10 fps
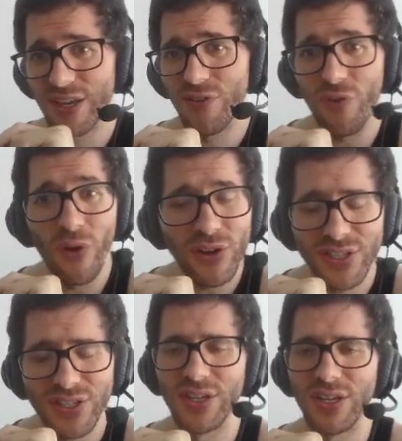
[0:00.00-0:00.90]

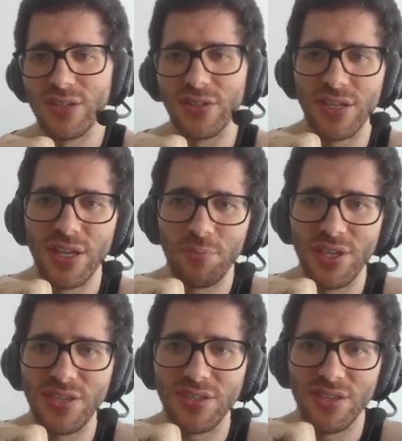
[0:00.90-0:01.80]
forced to take a
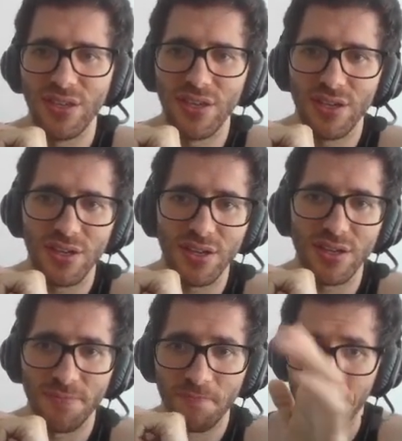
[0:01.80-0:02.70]
piece.
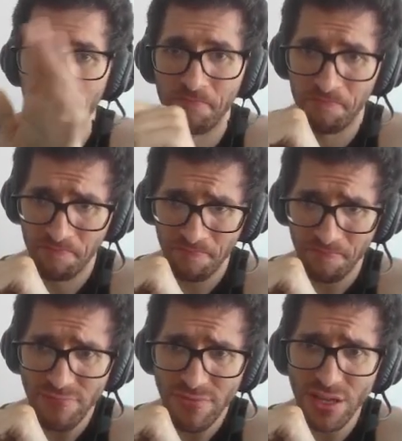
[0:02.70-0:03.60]

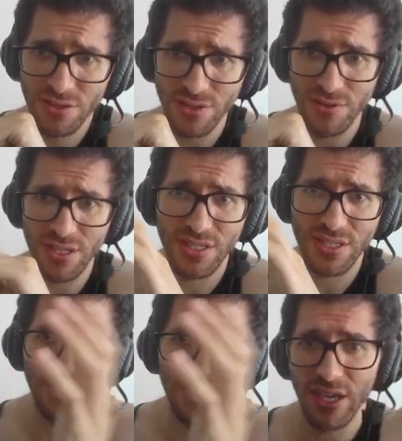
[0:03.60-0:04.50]
So let's
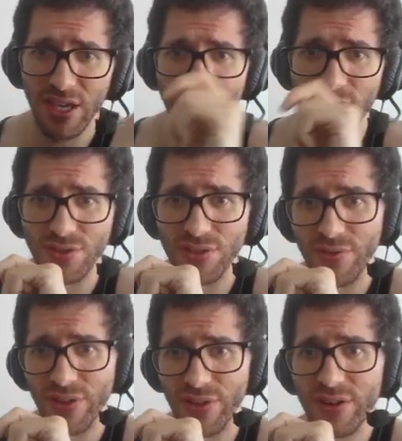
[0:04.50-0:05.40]
say the king goes
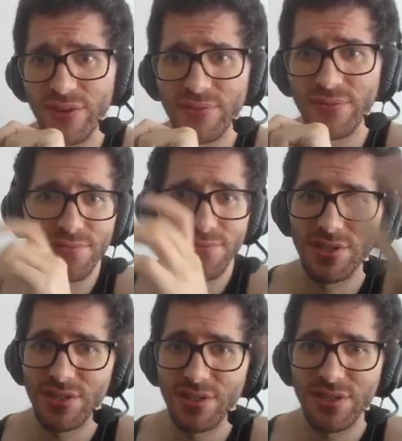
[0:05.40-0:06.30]
over there,
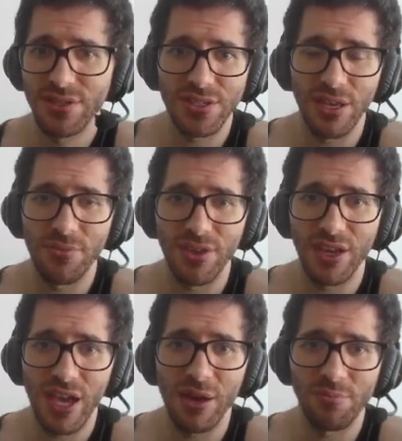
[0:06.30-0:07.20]
same
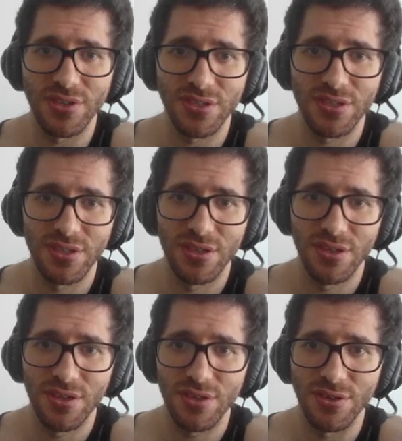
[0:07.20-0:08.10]
thing happens.
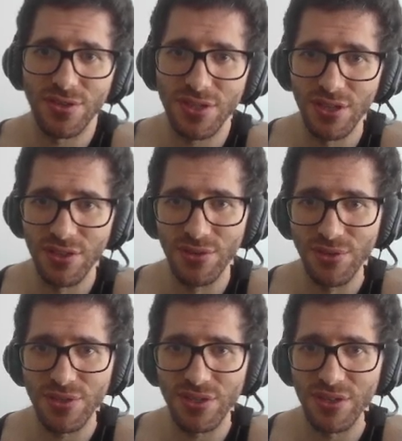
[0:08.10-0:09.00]
You still
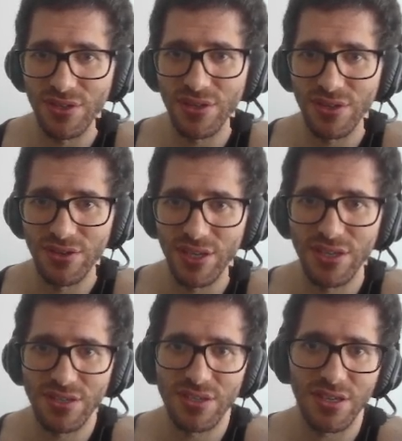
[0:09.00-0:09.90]
lose
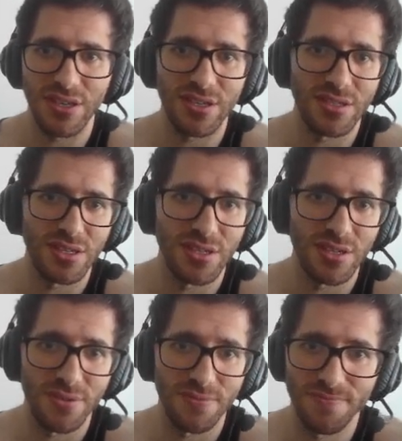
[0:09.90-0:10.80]
this, and
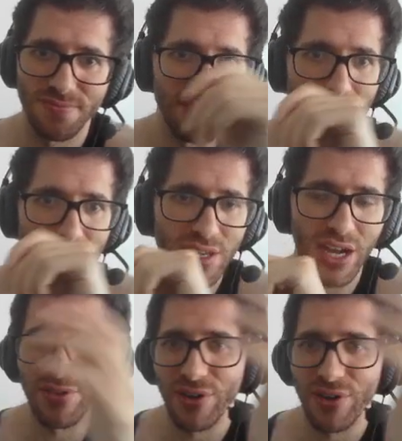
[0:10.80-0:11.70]
at
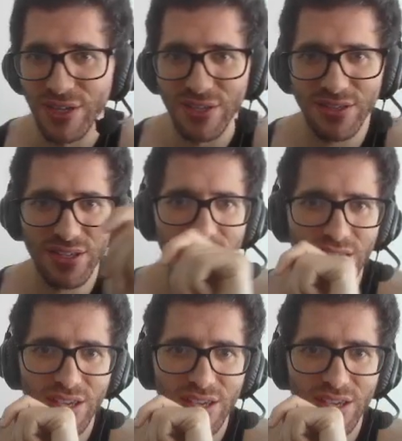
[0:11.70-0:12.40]
the very least,